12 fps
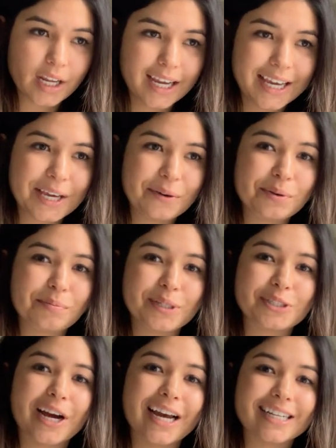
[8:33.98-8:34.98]
he would be
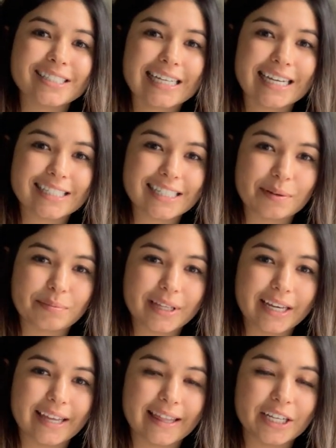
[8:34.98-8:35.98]
trying to say
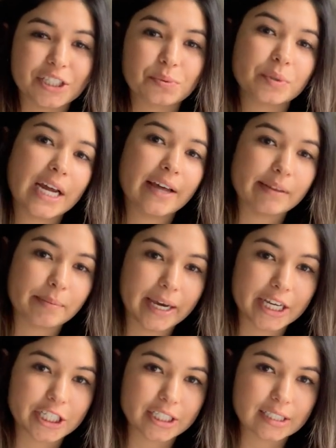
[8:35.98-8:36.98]
something and they just wouldn't have the
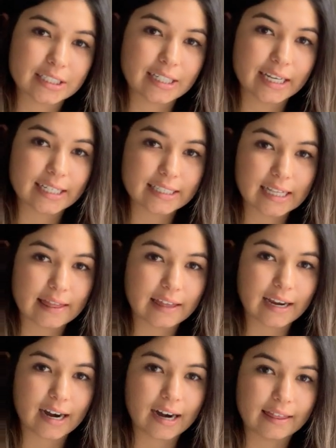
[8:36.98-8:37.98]
patience to like sit
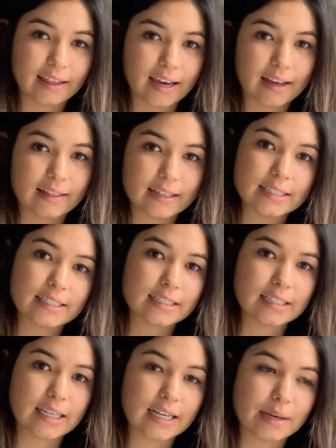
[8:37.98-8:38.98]
there and like listen
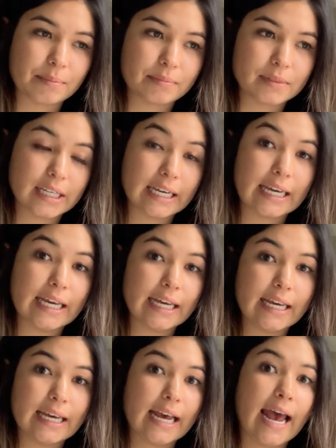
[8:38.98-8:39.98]
to him get
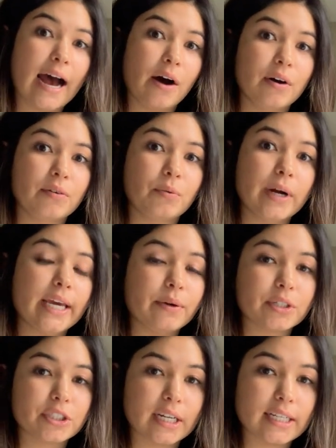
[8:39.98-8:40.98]
it out of what he
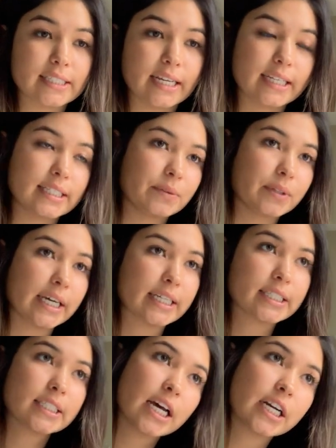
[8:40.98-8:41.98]
was trying to say, because he would like
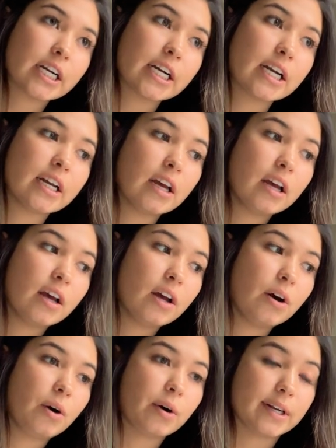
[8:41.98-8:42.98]
stutter,
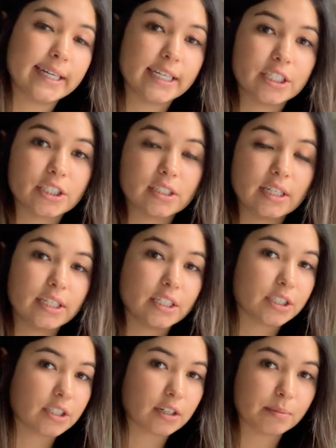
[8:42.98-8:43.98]
or like it
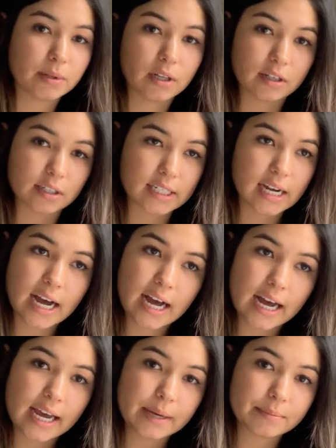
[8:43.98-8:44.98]
just took him a long
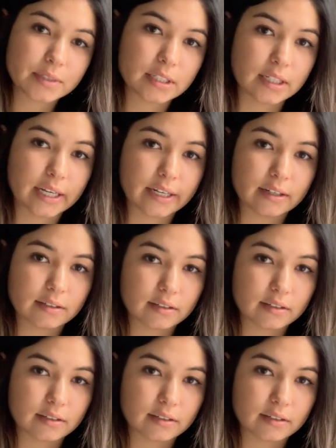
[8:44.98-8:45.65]
time to like